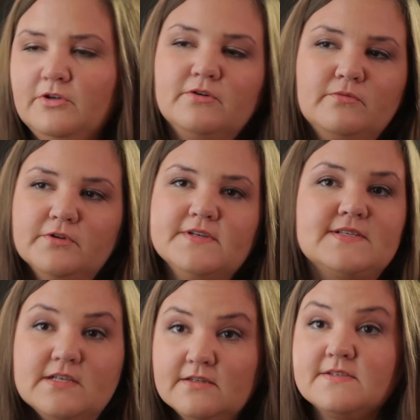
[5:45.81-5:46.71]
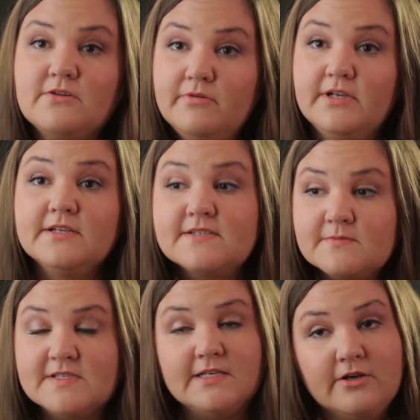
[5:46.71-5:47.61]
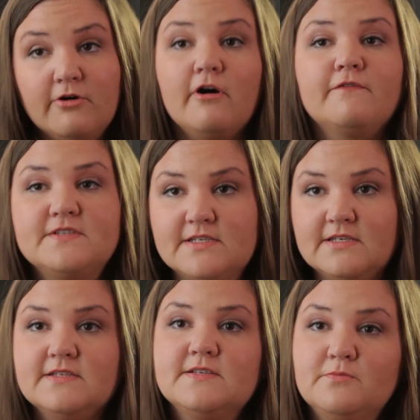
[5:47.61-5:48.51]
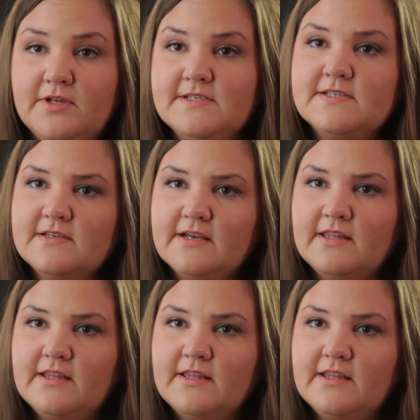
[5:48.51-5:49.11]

you could really see this going into some CEO offices, some places like